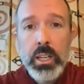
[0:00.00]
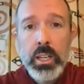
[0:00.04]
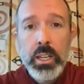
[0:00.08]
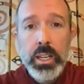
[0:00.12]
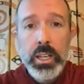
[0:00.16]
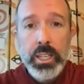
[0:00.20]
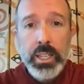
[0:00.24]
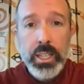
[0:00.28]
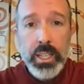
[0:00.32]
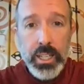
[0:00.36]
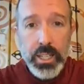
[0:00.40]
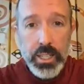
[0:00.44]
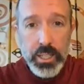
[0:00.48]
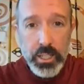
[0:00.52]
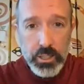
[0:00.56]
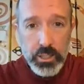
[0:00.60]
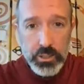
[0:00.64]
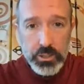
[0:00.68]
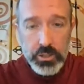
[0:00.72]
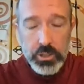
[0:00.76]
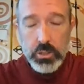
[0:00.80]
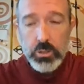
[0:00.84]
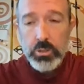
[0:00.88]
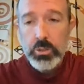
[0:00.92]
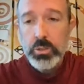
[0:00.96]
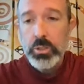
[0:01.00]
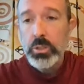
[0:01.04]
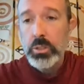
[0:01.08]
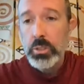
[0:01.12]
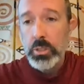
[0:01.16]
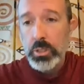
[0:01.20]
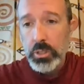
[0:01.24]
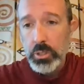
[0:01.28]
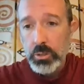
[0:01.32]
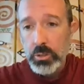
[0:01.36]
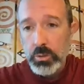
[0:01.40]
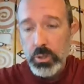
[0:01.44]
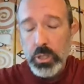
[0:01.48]
and get it on social
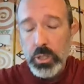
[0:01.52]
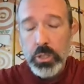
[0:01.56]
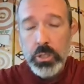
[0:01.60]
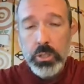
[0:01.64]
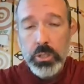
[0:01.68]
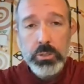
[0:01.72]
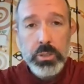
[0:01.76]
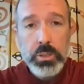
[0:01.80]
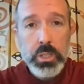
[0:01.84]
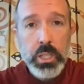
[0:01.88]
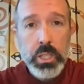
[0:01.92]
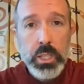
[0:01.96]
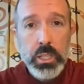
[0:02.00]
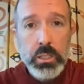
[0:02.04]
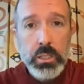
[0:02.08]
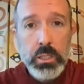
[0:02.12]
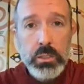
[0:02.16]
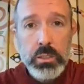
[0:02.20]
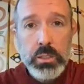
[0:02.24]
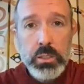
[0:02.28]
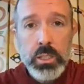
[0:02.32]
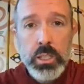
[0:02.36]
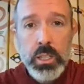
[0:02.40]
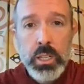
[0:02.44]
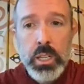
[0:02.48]
and do all those things.